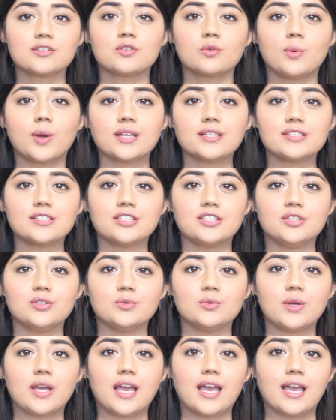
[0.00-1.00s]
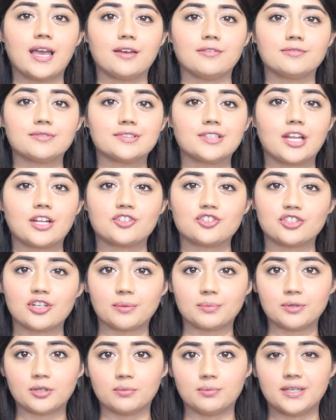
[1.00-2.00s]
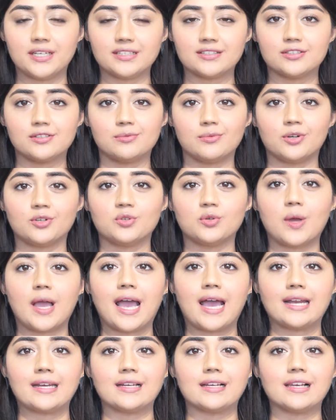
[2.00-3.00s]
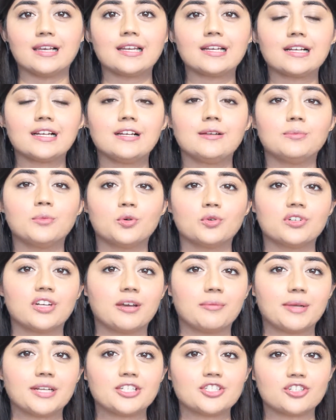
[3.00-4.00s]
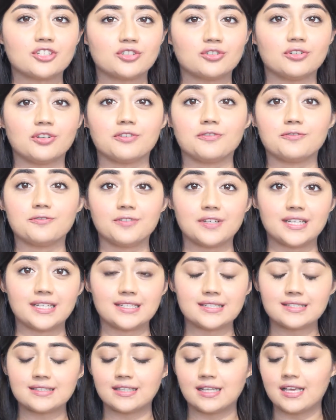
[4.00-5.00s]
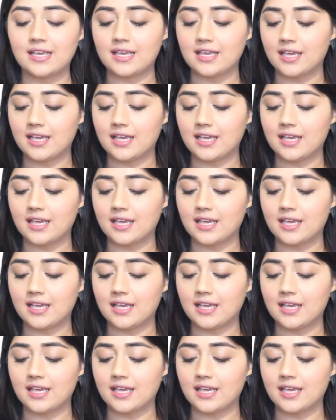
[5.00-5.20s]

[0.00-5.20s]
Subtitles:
So once you have touched up your base, you want to add a little more dimension to your face,